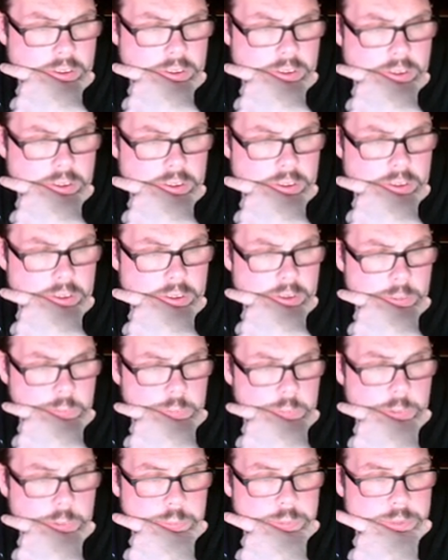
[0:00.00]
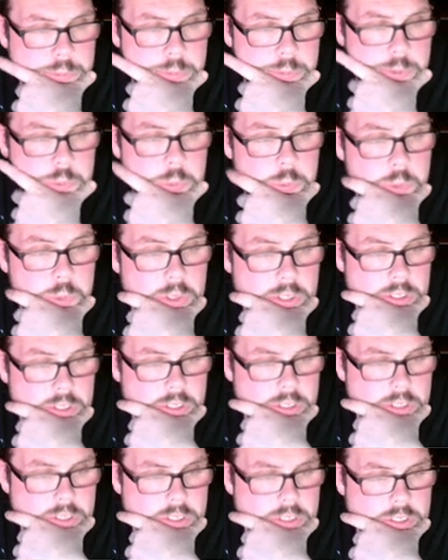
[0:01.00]
Muppets Most
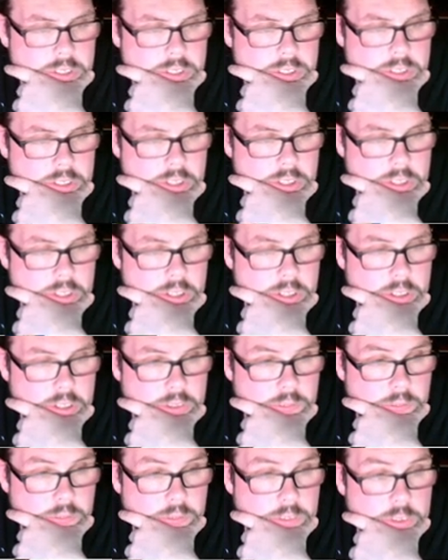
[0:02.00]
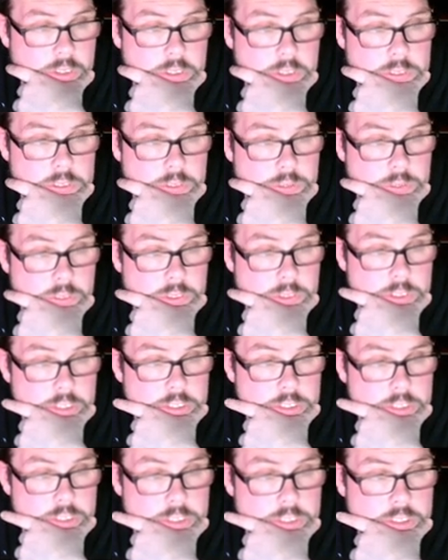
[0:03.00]
Wanted. Oh, he does a
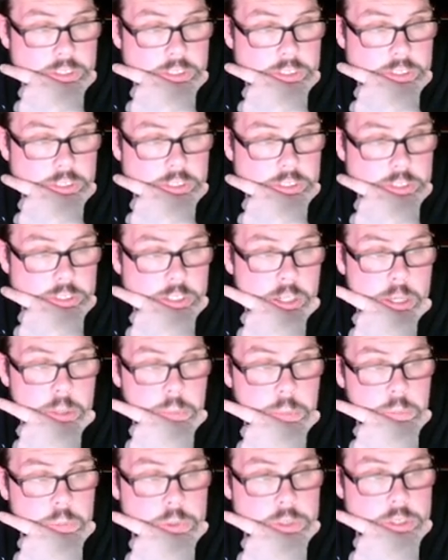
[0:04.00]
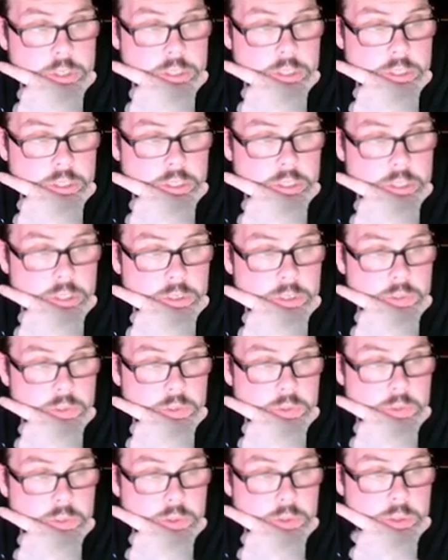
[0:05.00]
voice, James, in
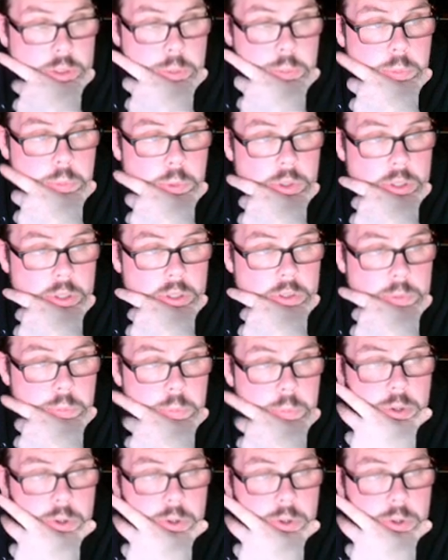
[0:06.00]
the Pirate